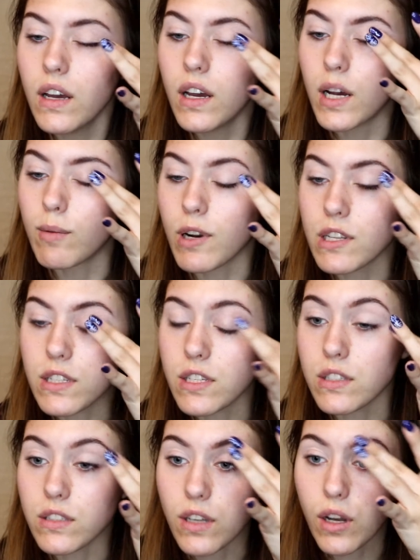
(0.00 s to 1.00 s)
I'm honestly
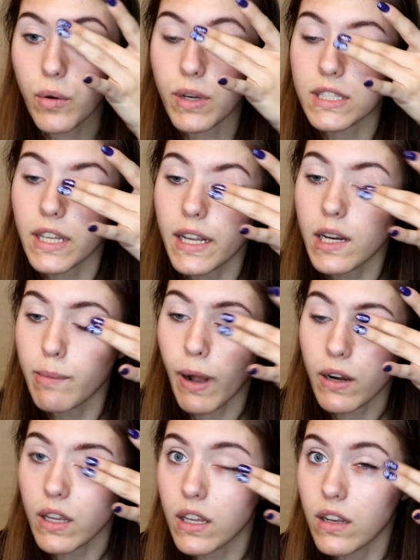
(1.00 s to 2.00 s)
so excited
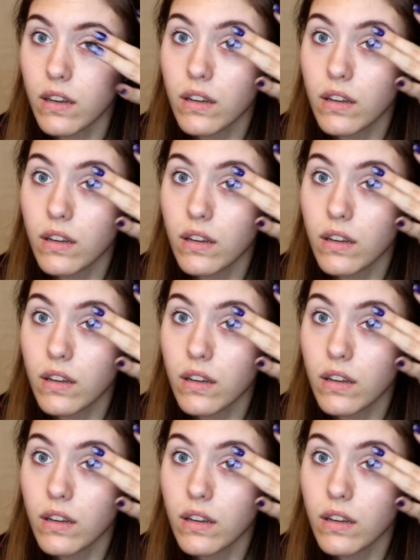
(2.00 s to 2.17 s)
about it.